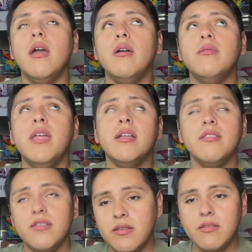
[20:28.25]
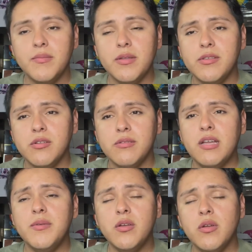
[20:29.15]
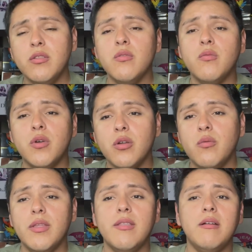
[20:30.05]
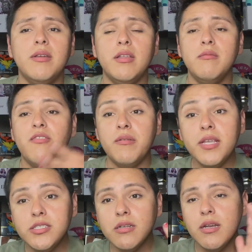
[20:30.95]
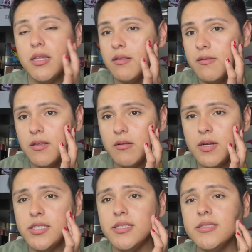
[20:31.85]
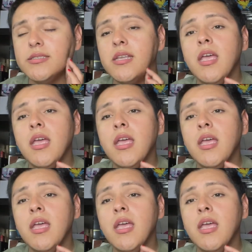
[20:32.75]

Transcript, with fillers: Not this, but you know, I'll be going to work without any foundation or any concealer on, just